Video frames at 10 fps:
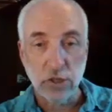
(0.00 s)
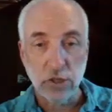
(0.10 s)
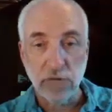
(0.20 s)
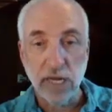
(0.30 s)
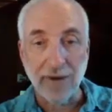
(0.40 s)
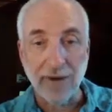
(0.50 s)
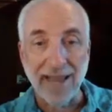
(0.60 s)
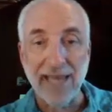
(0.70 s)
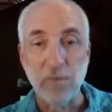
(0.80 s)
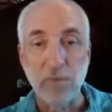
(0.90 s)
is shown
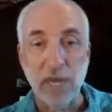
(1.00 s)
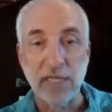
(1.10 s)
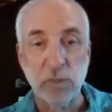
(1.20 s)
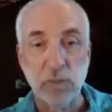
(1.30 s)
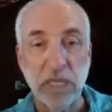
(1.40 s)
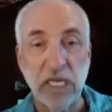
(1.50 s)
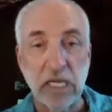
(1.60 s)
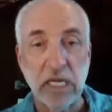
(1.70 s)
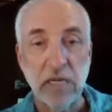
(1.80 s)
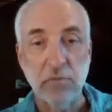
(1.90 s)
here, n minus
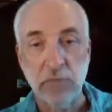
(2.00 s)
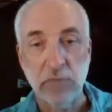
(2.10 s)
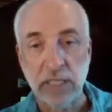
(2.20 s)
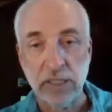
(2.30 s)
p